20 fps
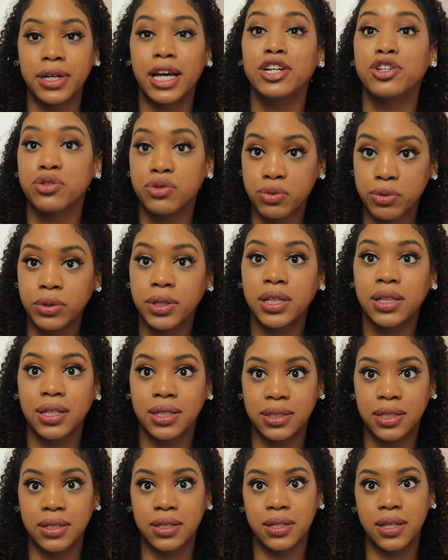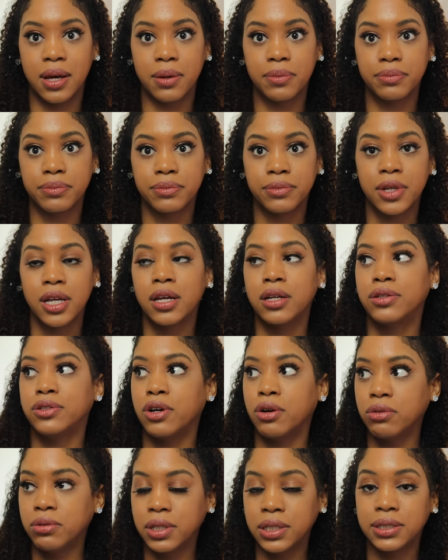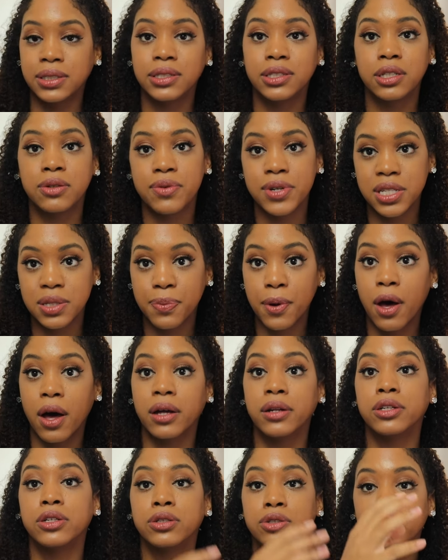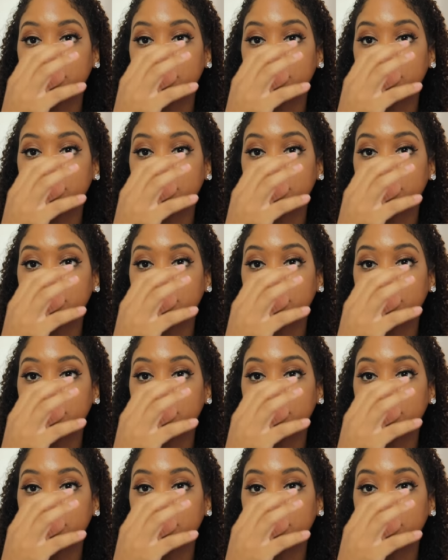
And truly listen to them. Don't listen to respond,